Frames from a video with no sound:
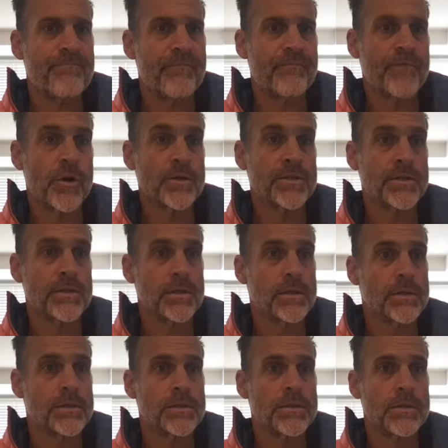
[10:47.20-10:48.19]

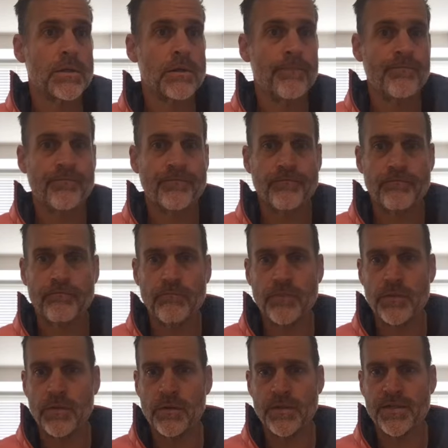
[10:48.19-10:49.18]
versus
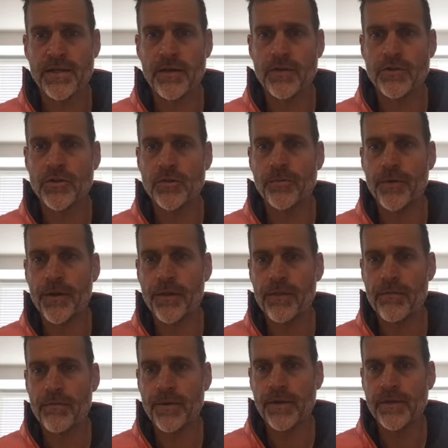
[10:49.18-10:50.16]
the standard
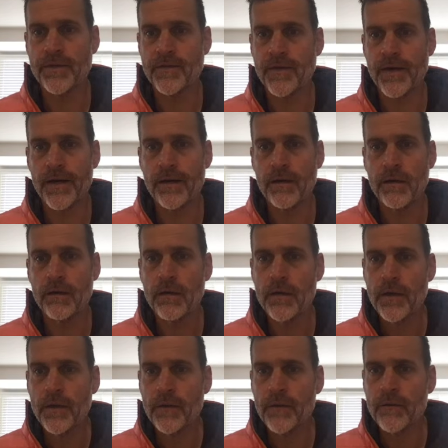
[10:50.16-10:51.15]
2.3 style.
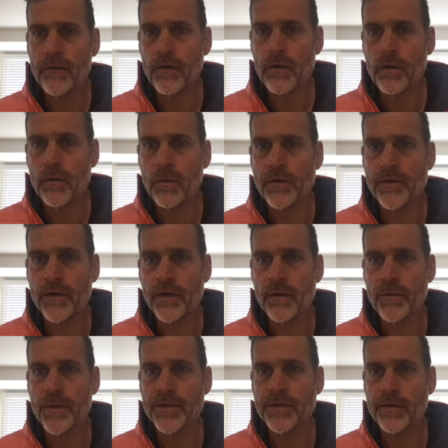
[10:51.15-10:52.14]
So where's our
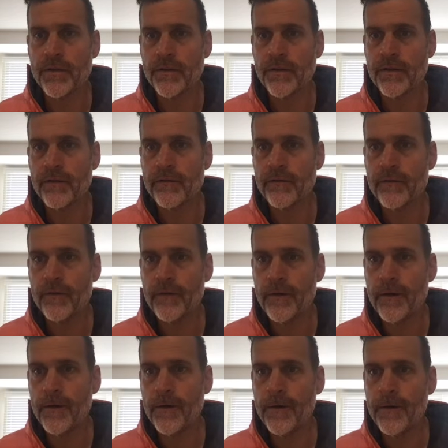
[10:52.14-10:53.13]
gear ratio on this?
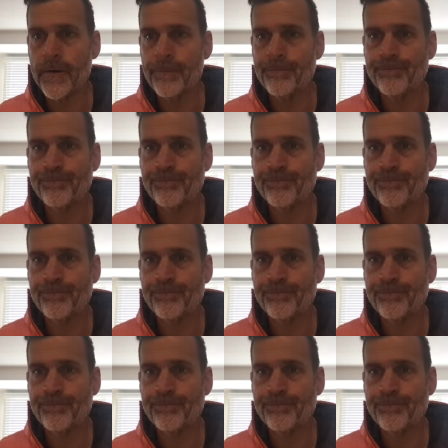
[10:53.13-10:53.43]
I